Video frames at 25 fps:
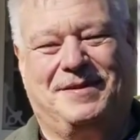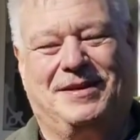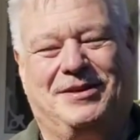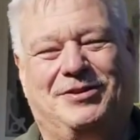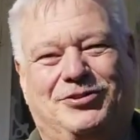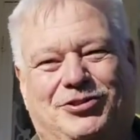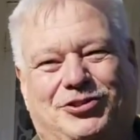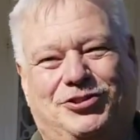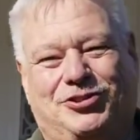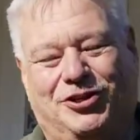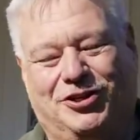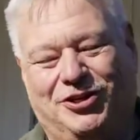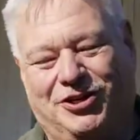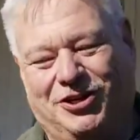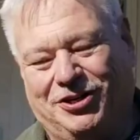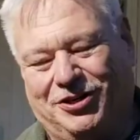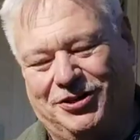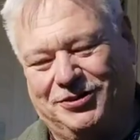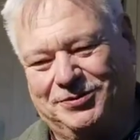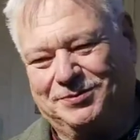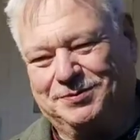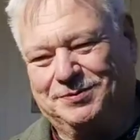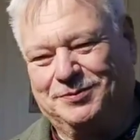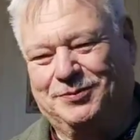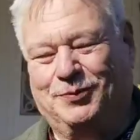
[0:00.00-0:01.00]
Sure.
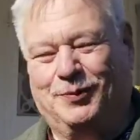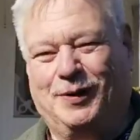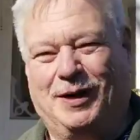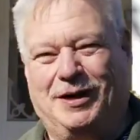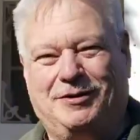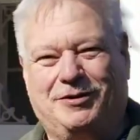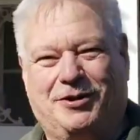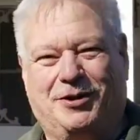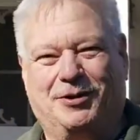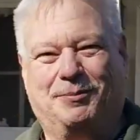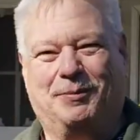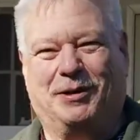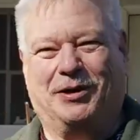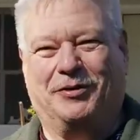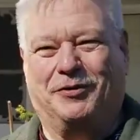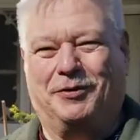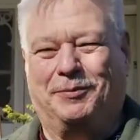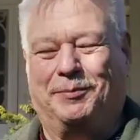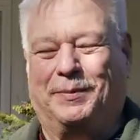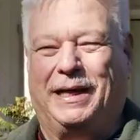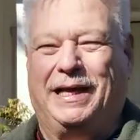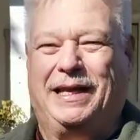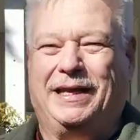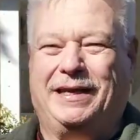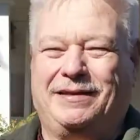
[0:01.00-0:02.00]
Welcome,
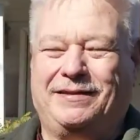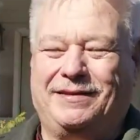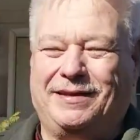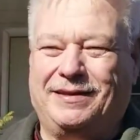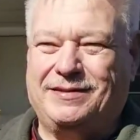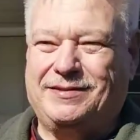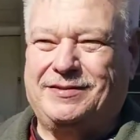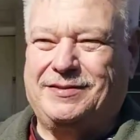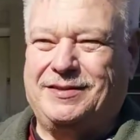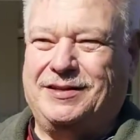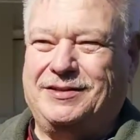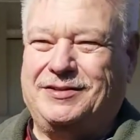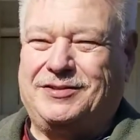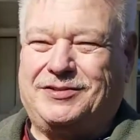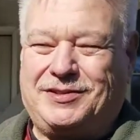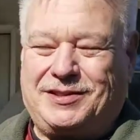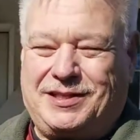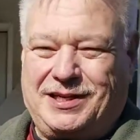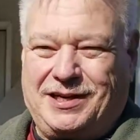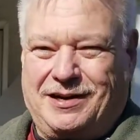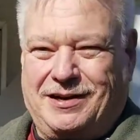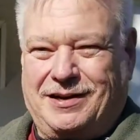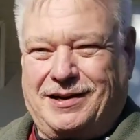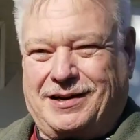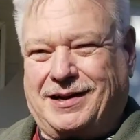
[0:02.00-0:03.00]
everybody. This is
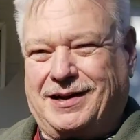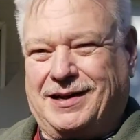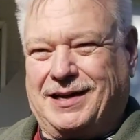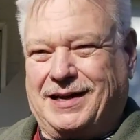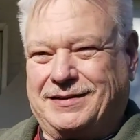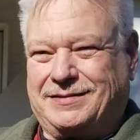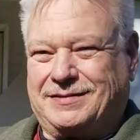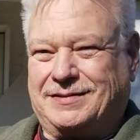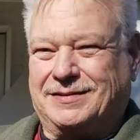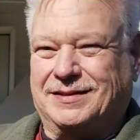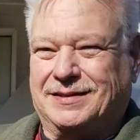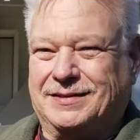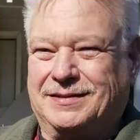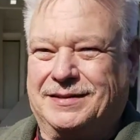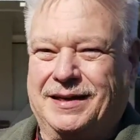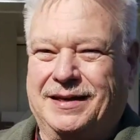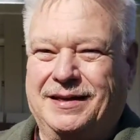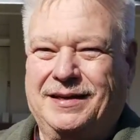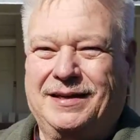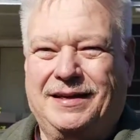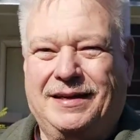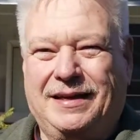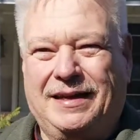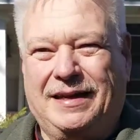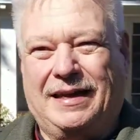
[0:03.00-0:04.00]
Terra Casa,
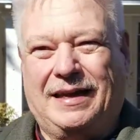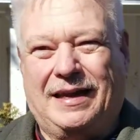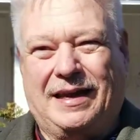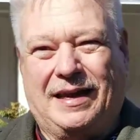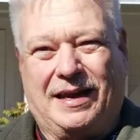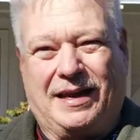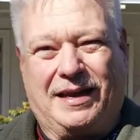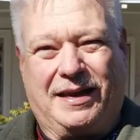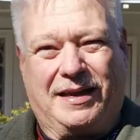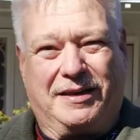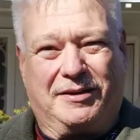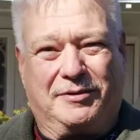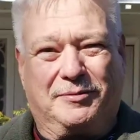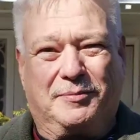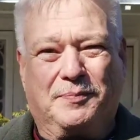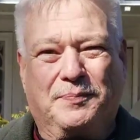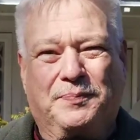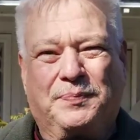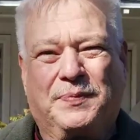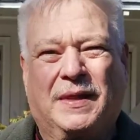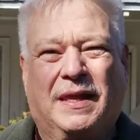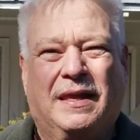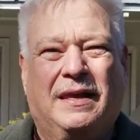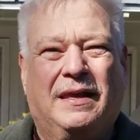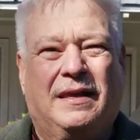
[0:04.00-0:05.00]
and
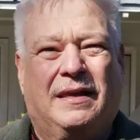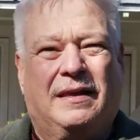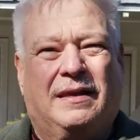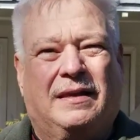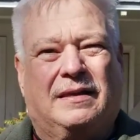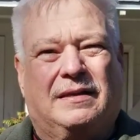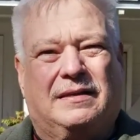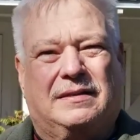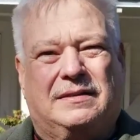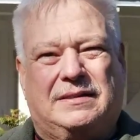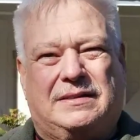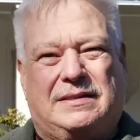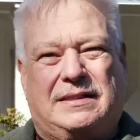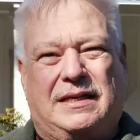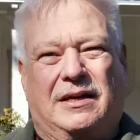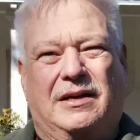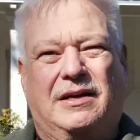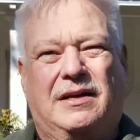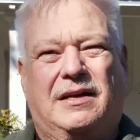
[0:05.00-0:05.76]
Terra